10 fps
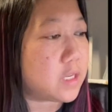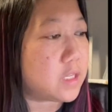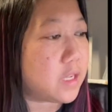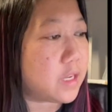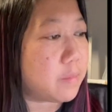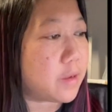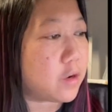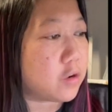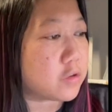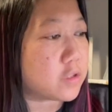until I get my
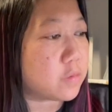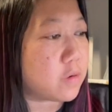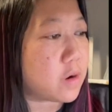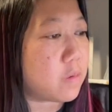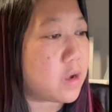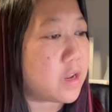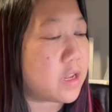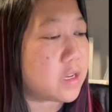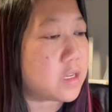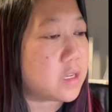cursor where I want
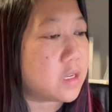it.